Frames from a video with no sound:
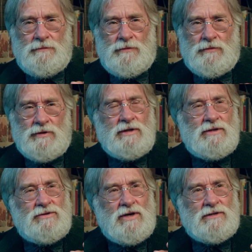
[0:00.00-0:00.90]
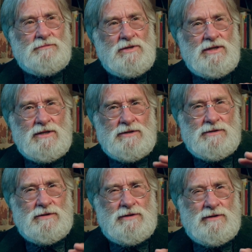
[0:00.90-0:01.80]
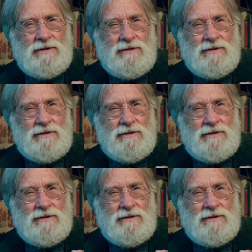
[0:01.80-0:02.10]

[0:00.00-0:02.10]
really just meaning the